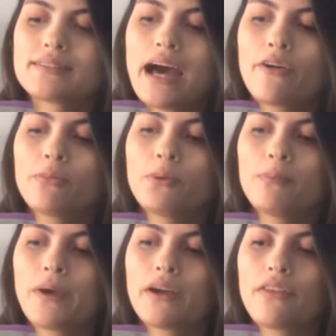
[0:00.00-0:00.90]
how to
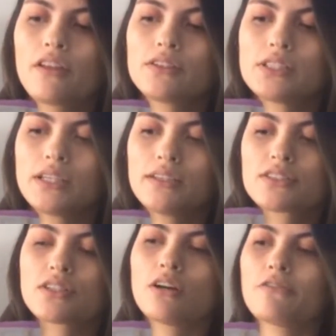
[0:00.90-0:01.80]
prepare the tea.
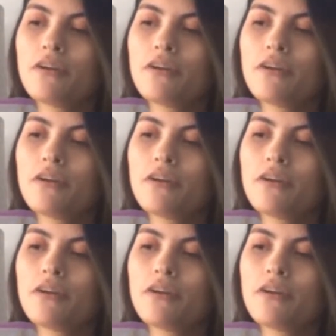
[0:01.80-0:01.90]
So